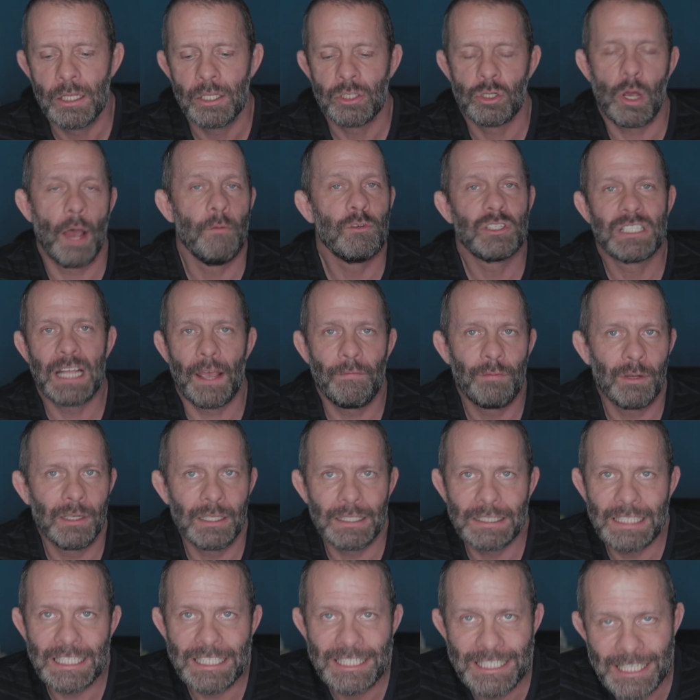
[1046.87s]
So I would
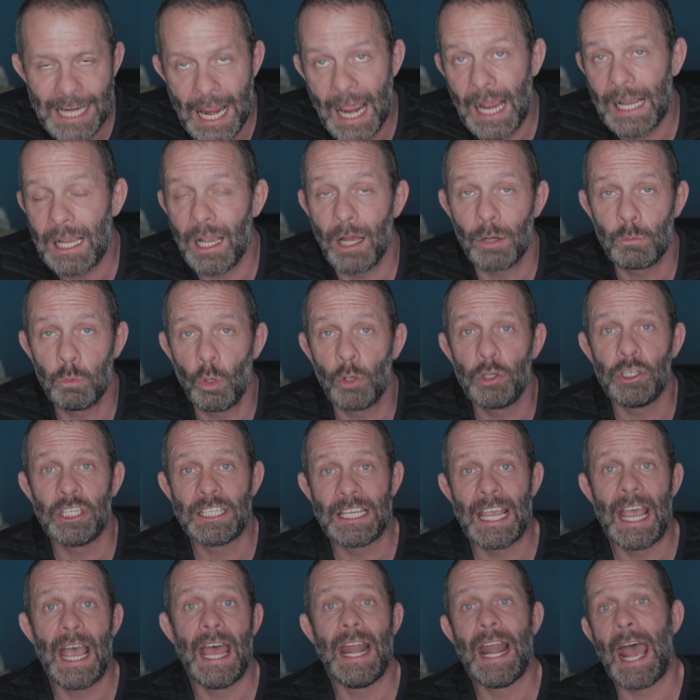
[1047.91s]
definitely check out what you
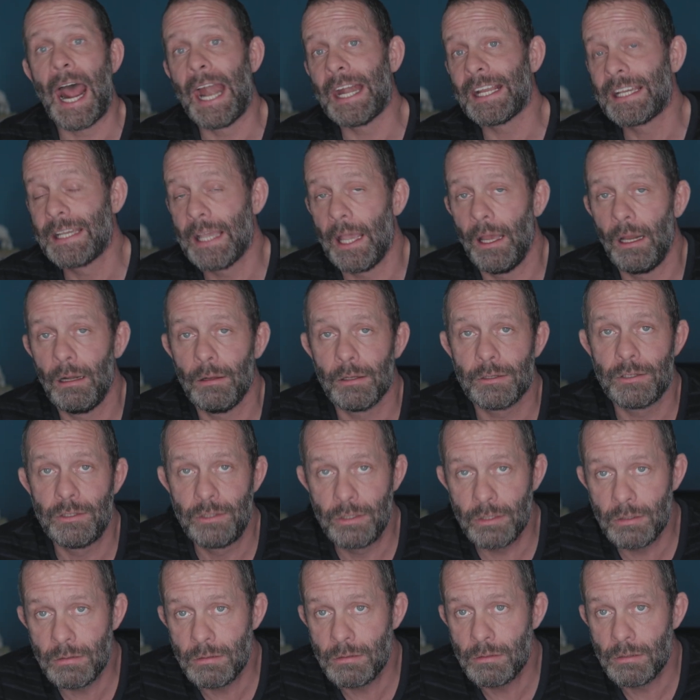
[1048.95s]
can and cannot
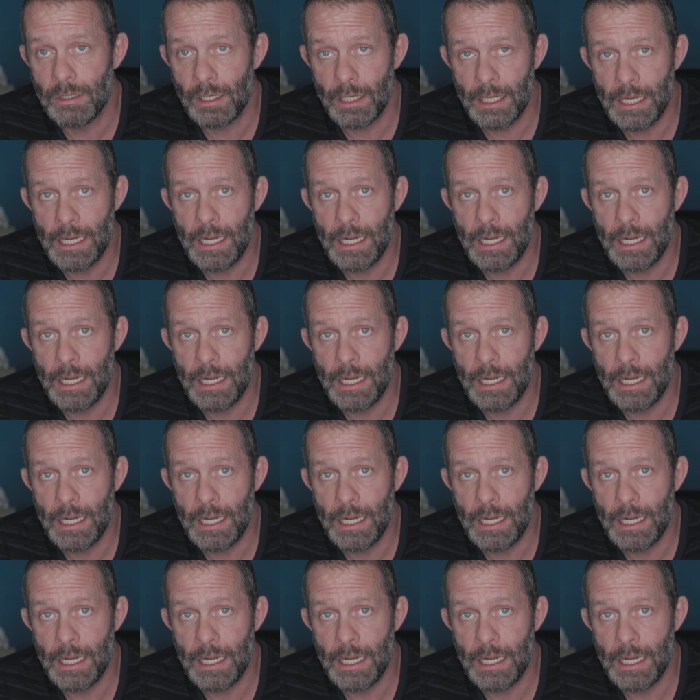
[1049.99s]
do